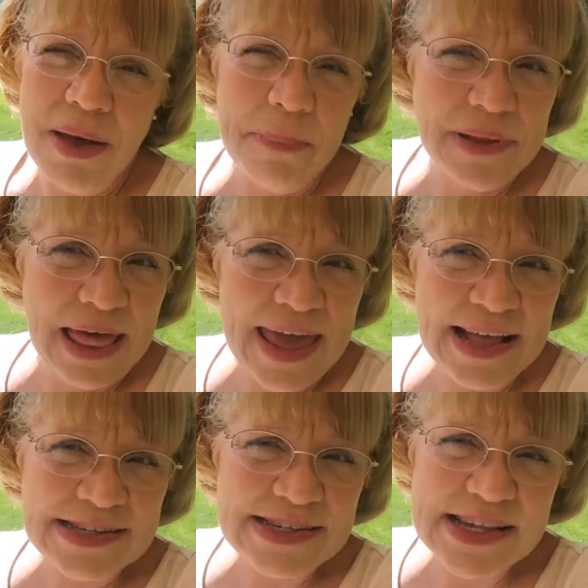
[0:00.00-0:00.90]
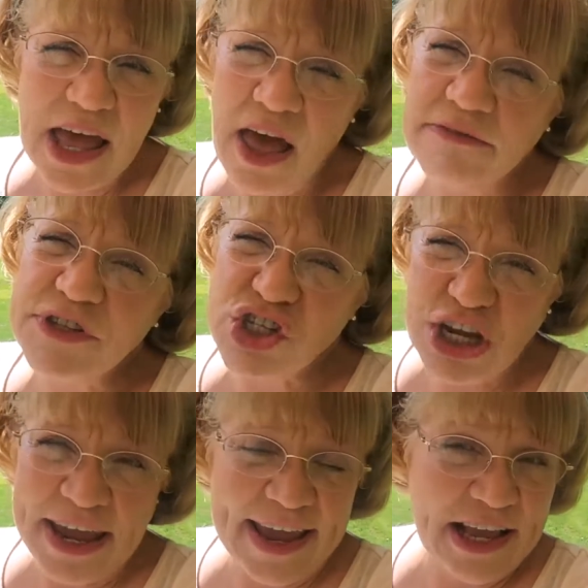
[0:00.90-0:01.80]
my plans have
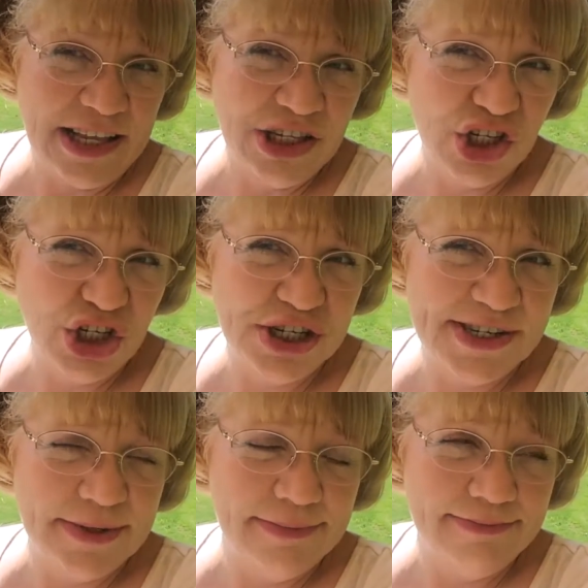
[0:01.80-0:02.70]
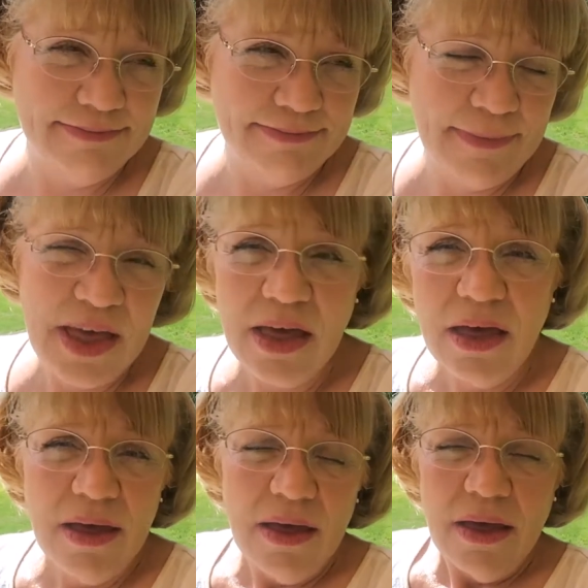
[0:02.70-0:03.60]
changed.
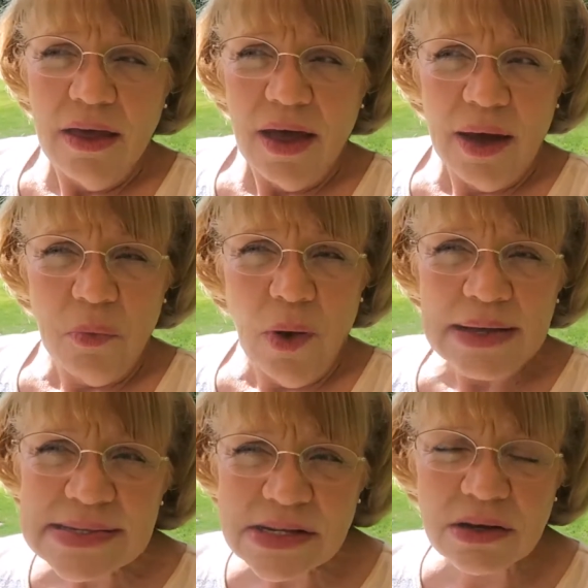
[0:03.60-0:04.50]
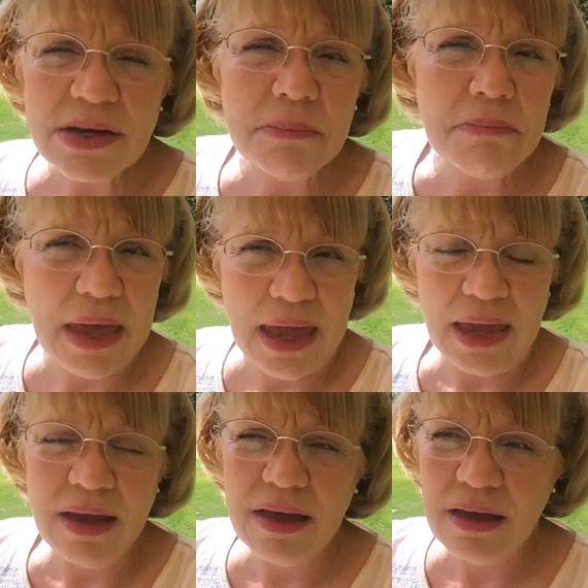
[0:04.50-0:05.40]
I was going to
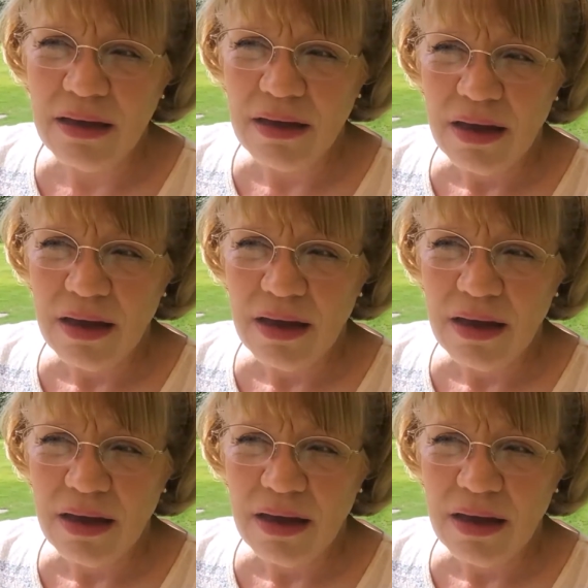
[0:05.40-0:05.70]
make